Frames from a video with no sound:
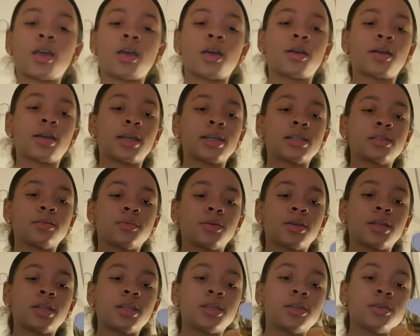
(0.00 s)
Okay, so I'm
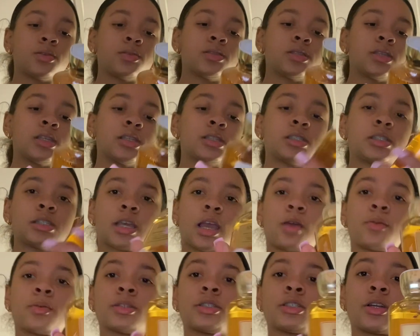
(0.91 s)
gonna use this
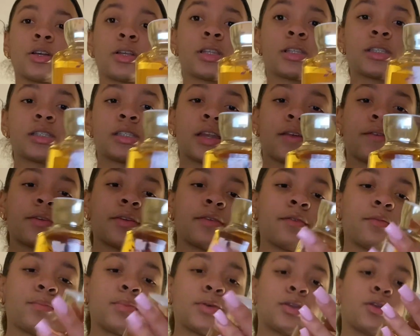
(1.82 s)
shower gel and it's never
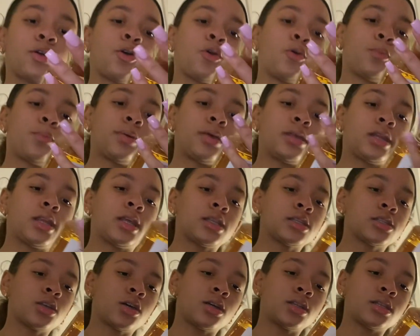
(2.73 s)
even been opened.
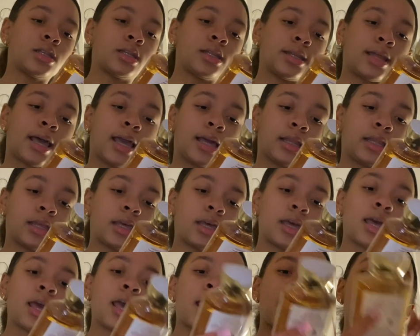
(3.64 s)
It's called
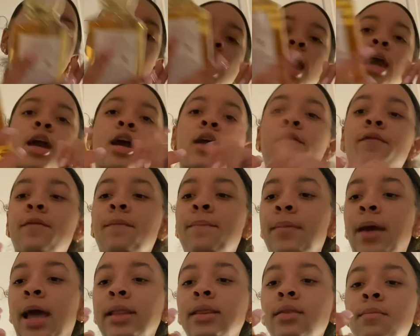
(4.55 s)
Delilah. I got it
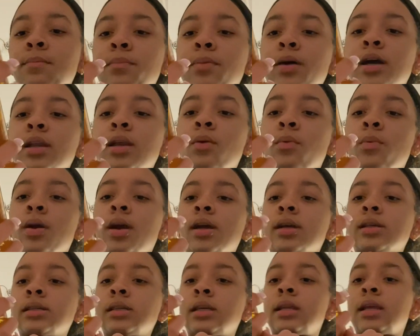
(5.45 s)
from Bath & Body
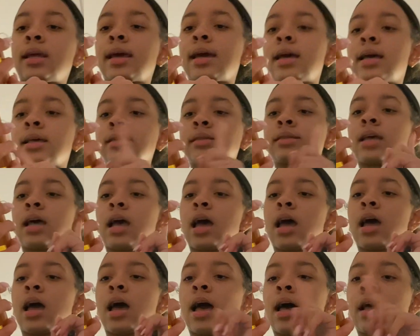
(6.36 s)
Works and it has
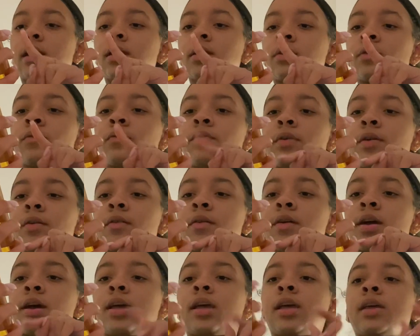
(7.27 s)
aloe
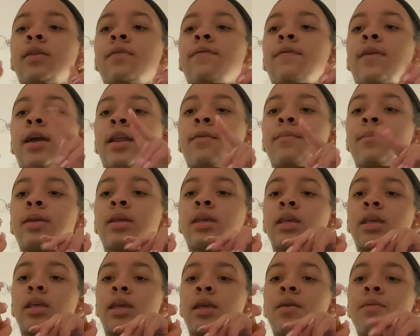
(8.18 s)
vera and vitamin
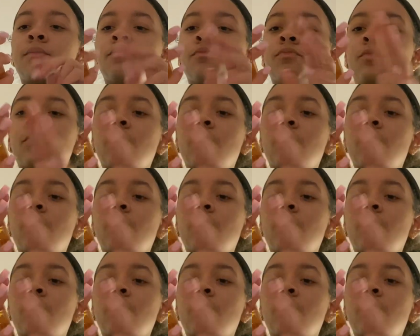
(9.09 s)
E.